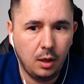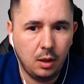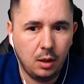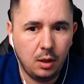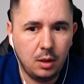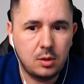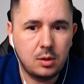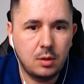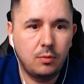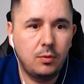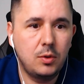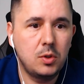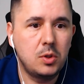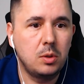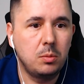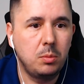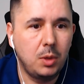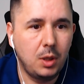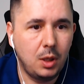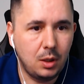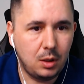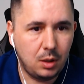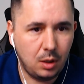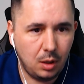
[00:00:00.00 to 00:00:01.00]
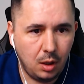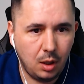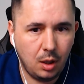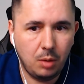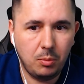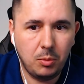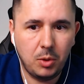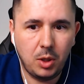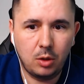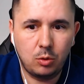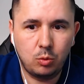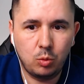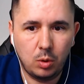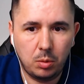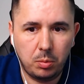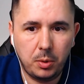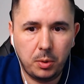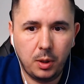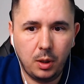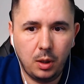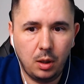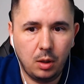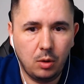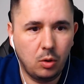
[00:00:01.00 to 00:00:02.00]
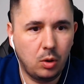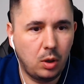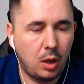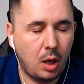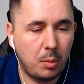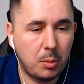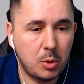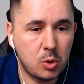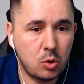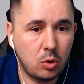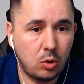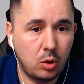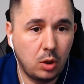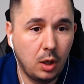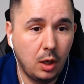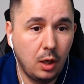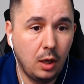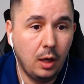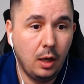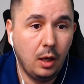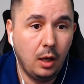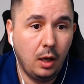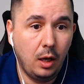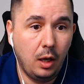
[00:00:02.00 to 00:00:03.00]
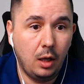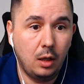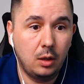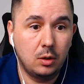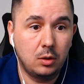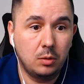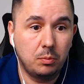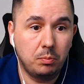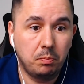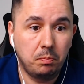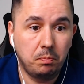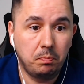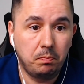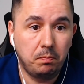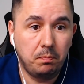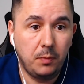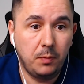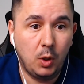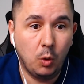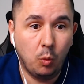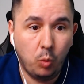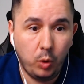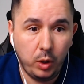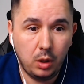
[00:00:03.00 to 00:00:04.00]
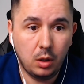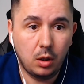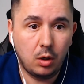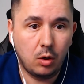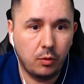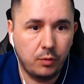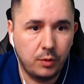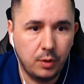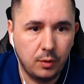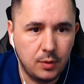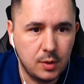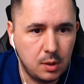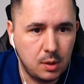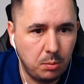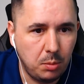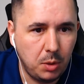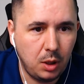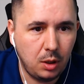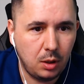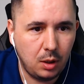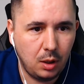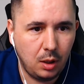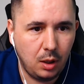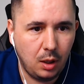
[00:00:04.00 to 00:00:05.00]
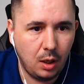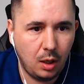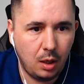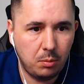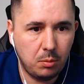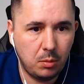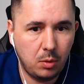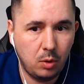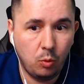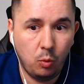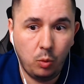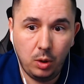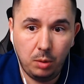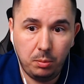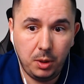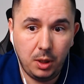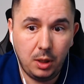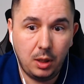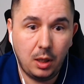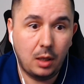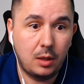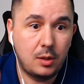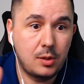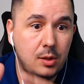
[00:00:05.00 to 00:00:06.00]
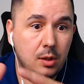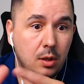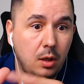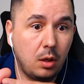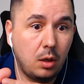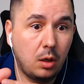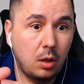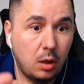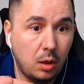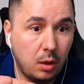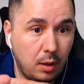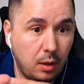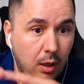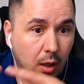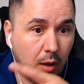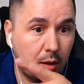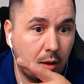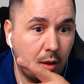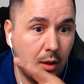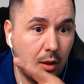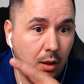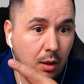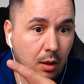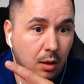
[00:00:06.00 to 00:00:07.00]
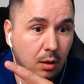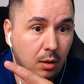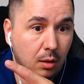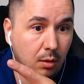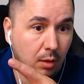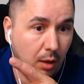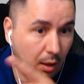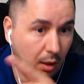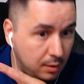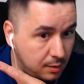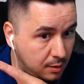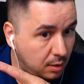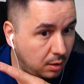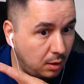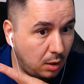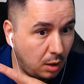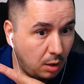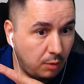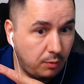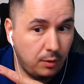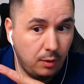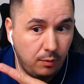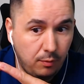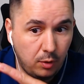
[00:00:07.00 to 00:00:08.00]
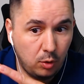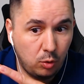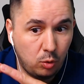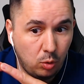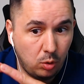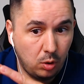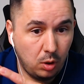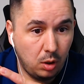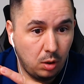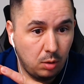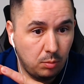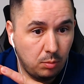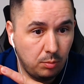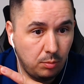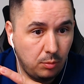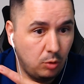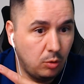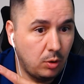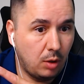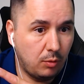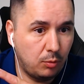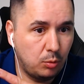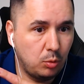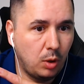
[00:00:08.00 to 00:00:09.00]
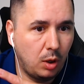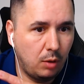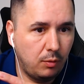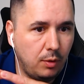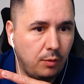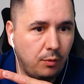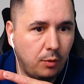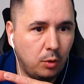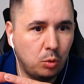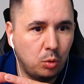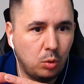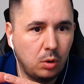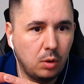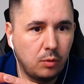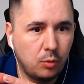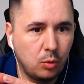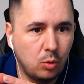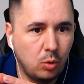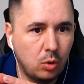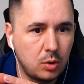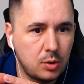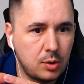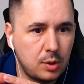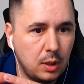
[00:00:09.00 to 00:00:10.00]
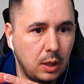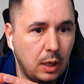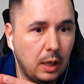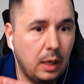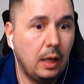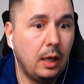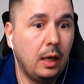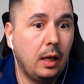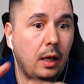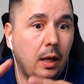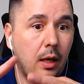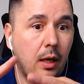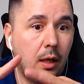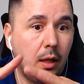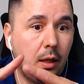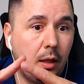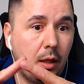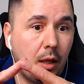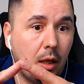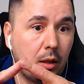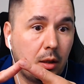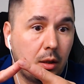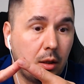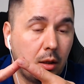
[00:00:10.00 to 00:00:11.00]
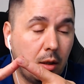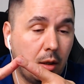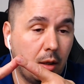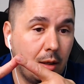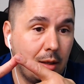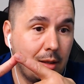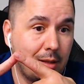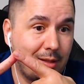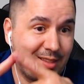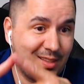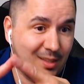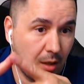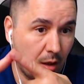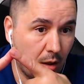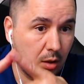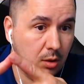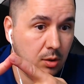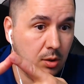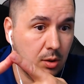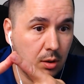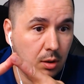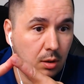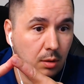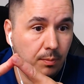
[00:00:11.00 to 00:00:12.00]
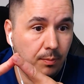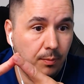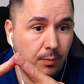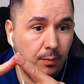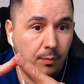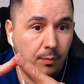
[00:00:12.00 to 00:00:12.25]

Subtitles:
It's a visibility game that we're playing on Amazon. And the winner of the visibility game will be that seller that has enough inventory. You have to have inventory, of course, that sells